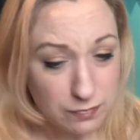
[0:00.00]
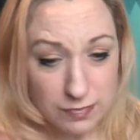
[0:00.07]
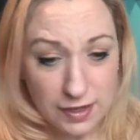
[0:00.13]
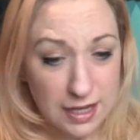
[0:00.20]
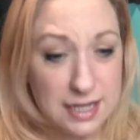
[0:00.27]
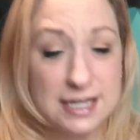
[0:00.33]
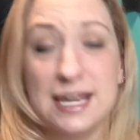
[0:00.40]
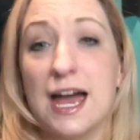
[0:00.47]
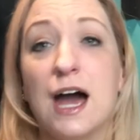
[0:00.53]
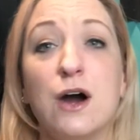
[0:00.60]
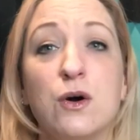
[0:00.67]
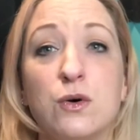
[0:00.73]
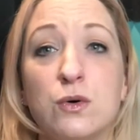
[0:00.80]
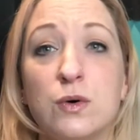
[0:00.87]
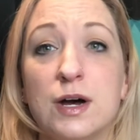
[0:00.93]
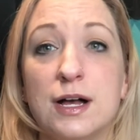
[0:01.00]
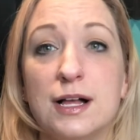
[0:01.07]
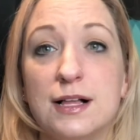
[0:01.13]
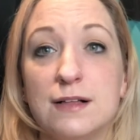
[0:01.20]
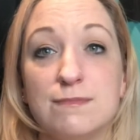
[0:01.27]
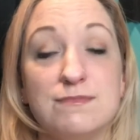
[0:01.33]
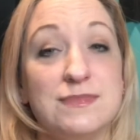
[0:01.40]
And now
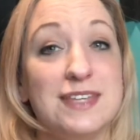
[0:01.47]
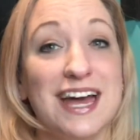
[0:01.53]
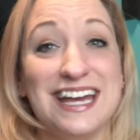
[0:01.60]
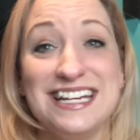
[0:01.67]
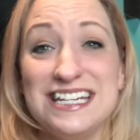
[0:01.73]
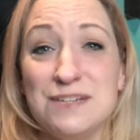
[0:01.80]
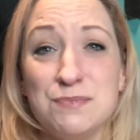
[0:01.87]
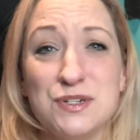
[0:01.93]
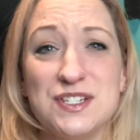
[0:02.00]
90%